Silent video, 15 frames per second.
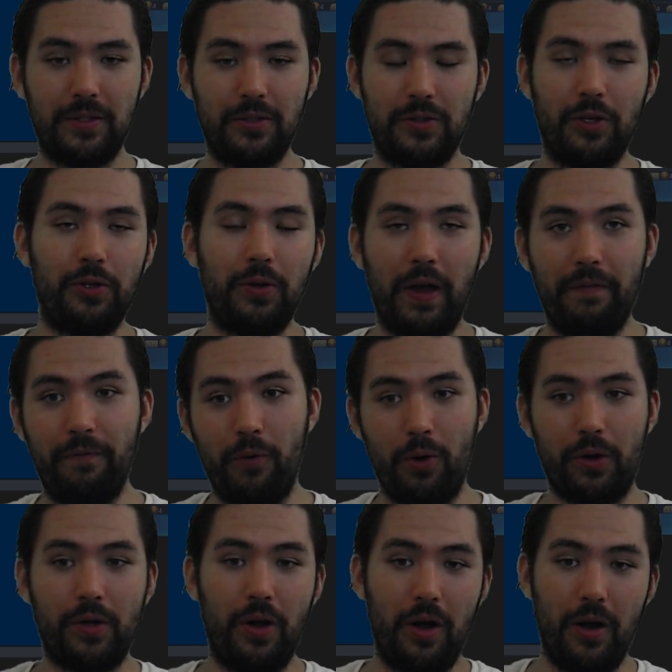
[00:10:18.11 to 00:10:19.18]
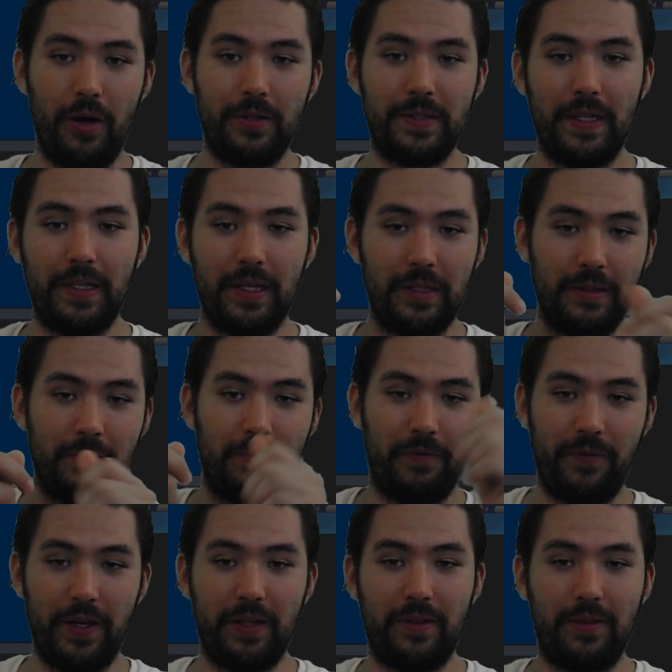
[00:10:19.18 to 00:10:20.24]
So you have 4 cards, and then
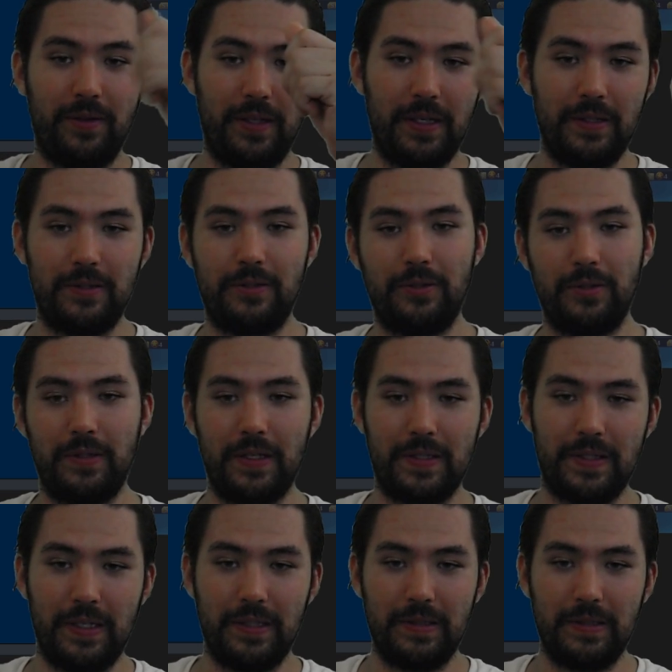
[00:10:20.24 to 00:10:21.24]
5th is this